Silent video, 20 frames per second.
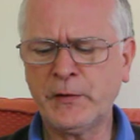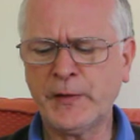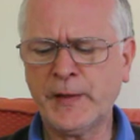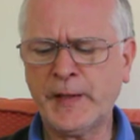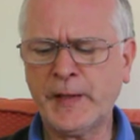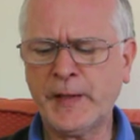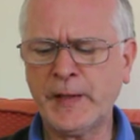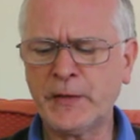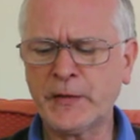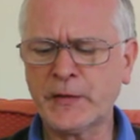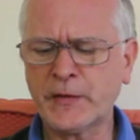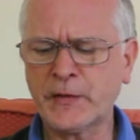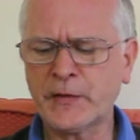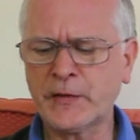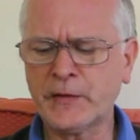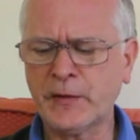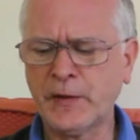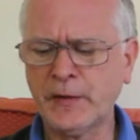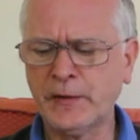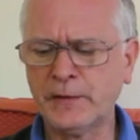Highness has
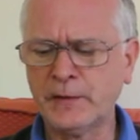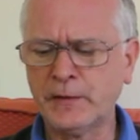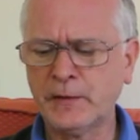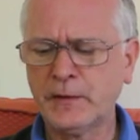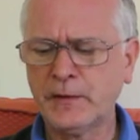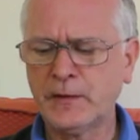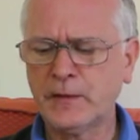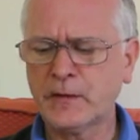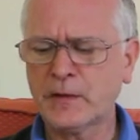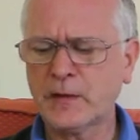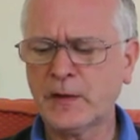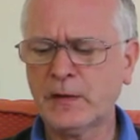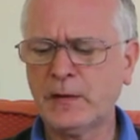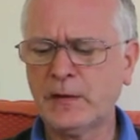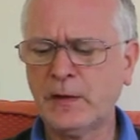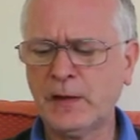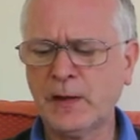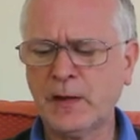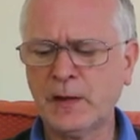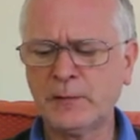done," said
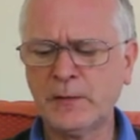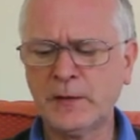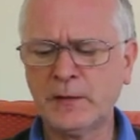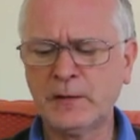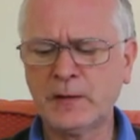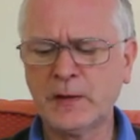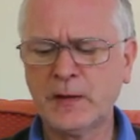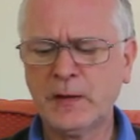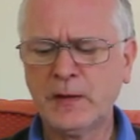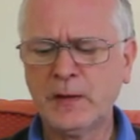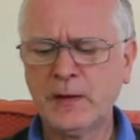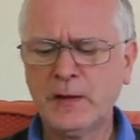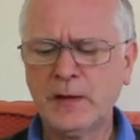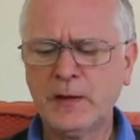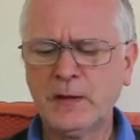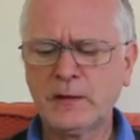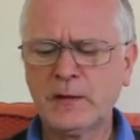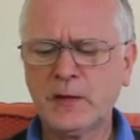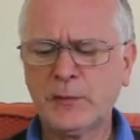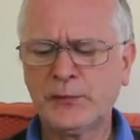King Edmund.
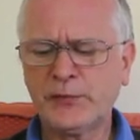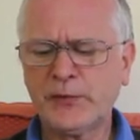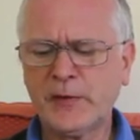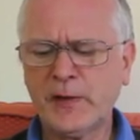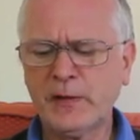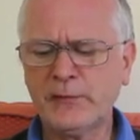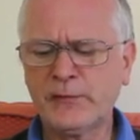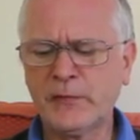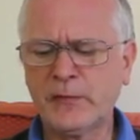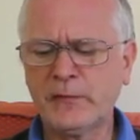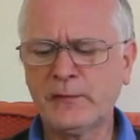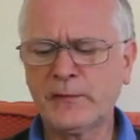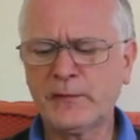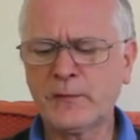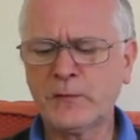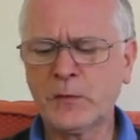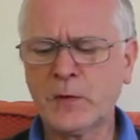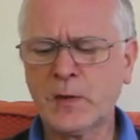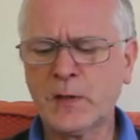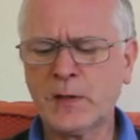Deprived
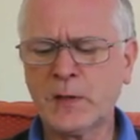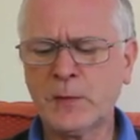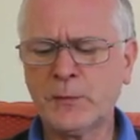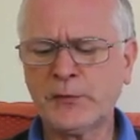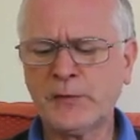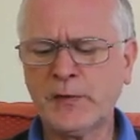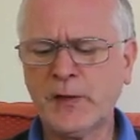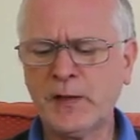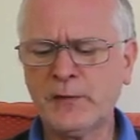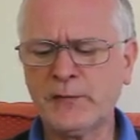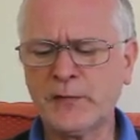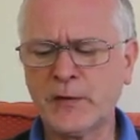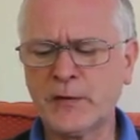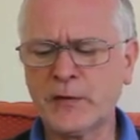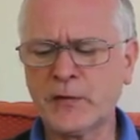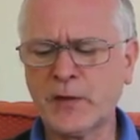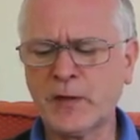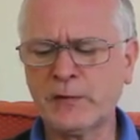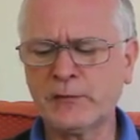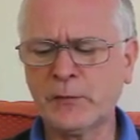
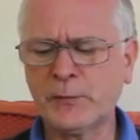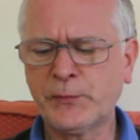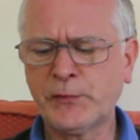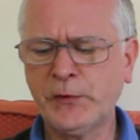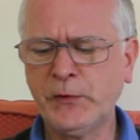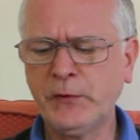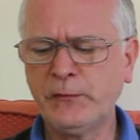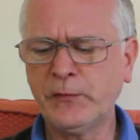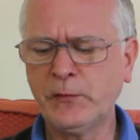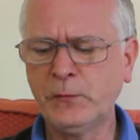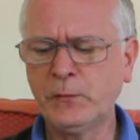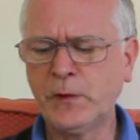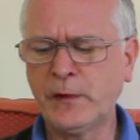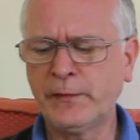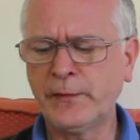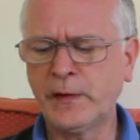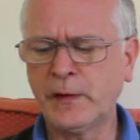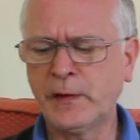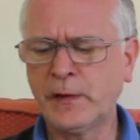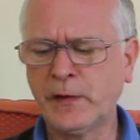us of a proven
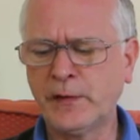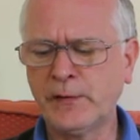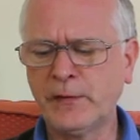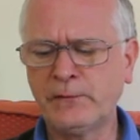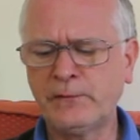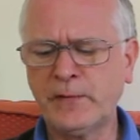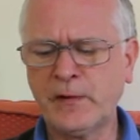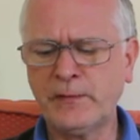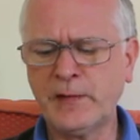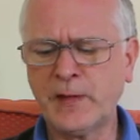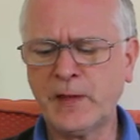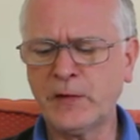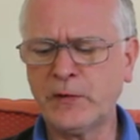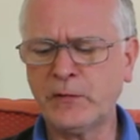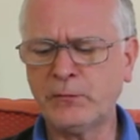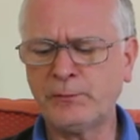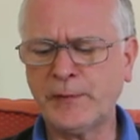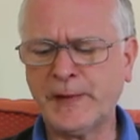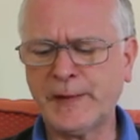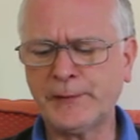warrior on the very edge
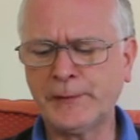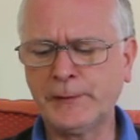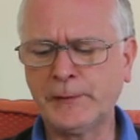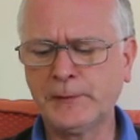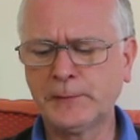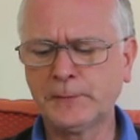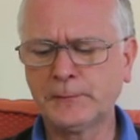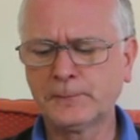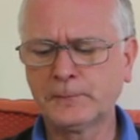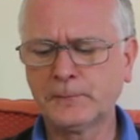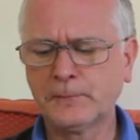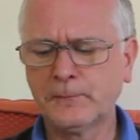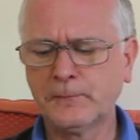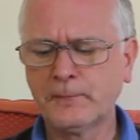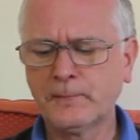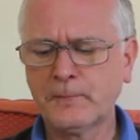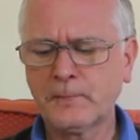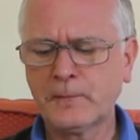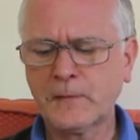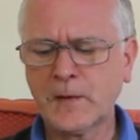of battle."
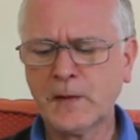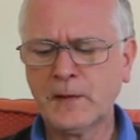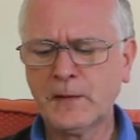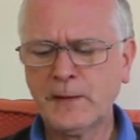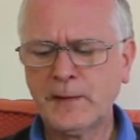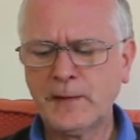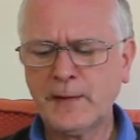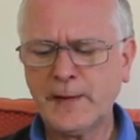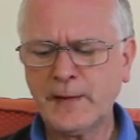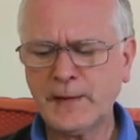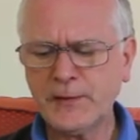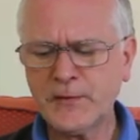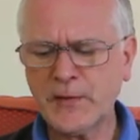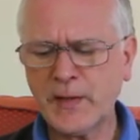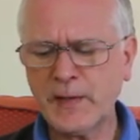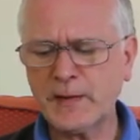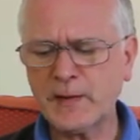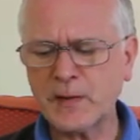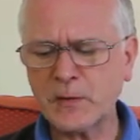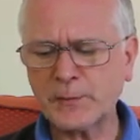"I'll
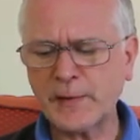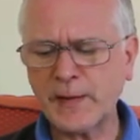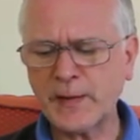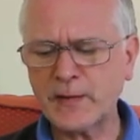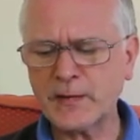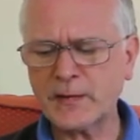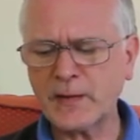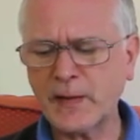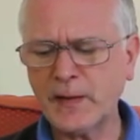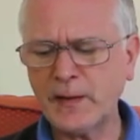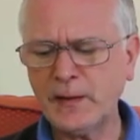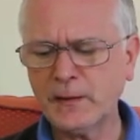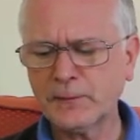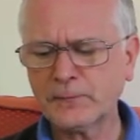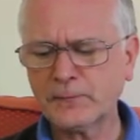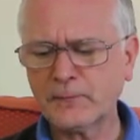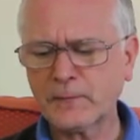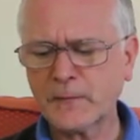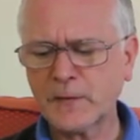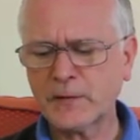take his place, sire,"
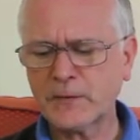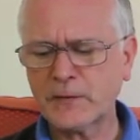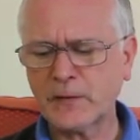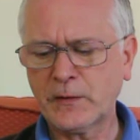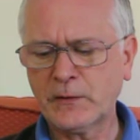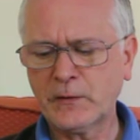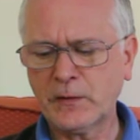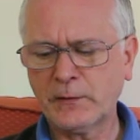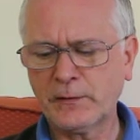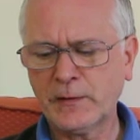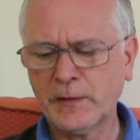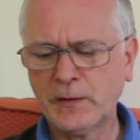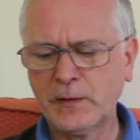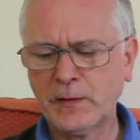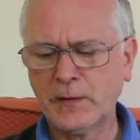said Corin.